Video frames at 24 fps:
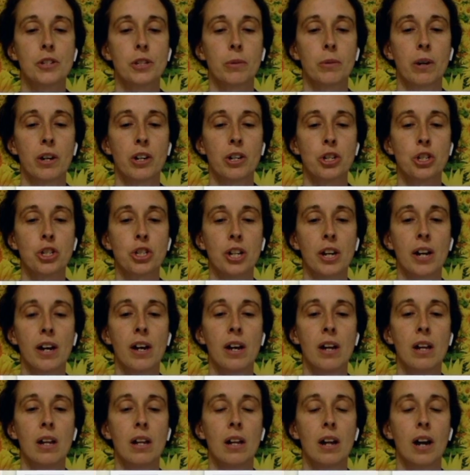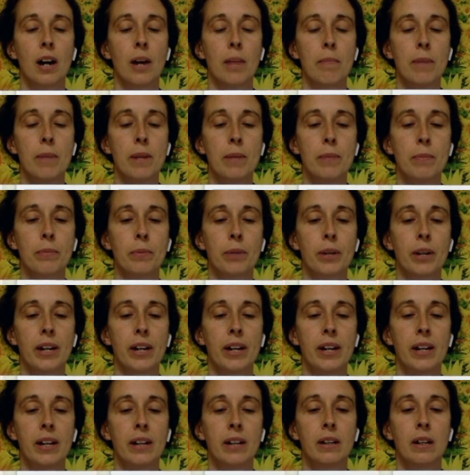So our cell, our
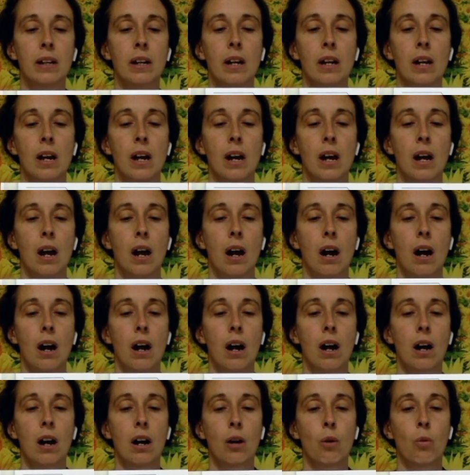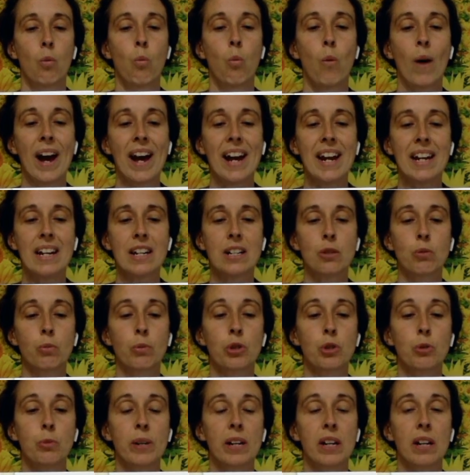membrane, our white,
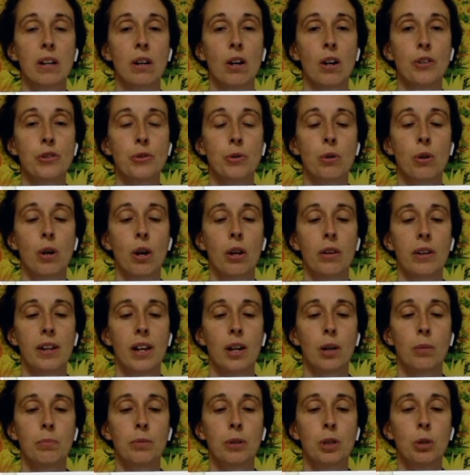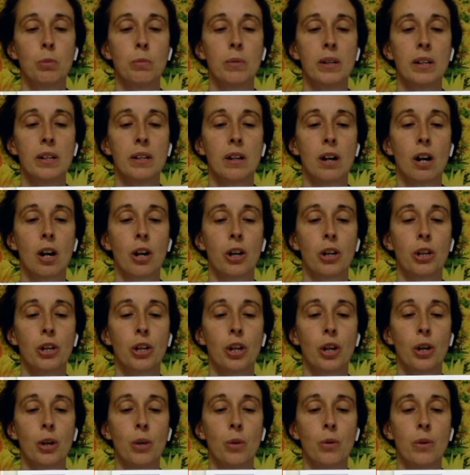which we can also call the albumin, our
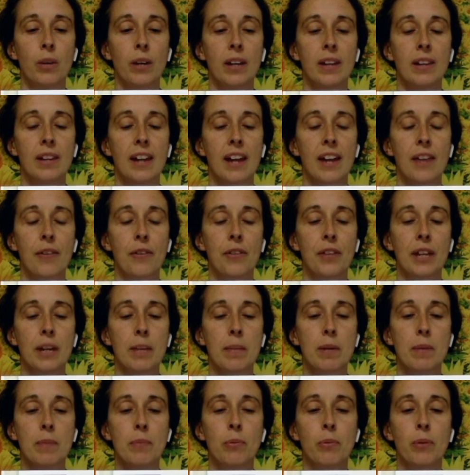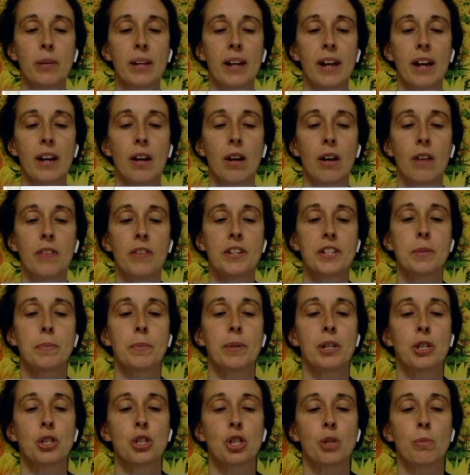yolk, and the other thing I'm going to point out on this
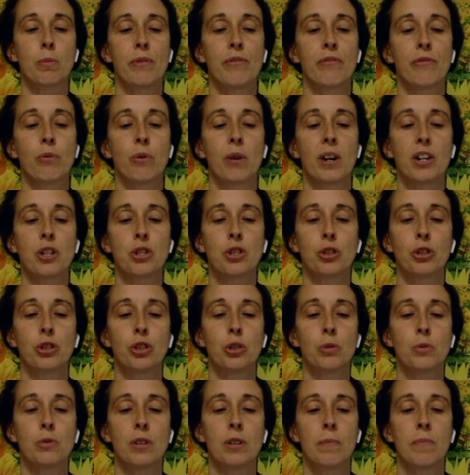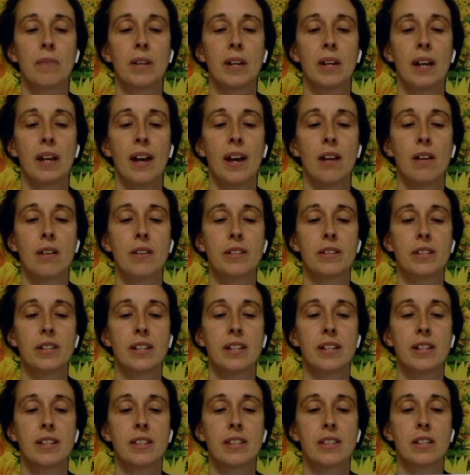picture before I show you something else
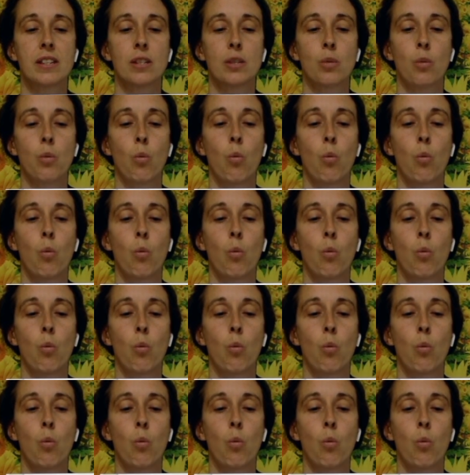is this